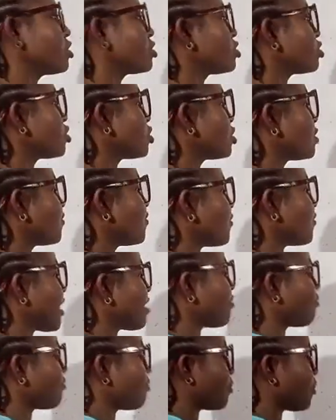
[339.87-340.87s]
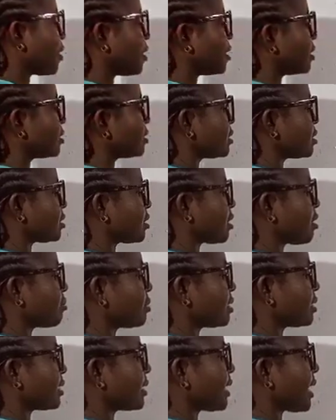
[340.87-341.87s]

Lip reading: So the 5 point something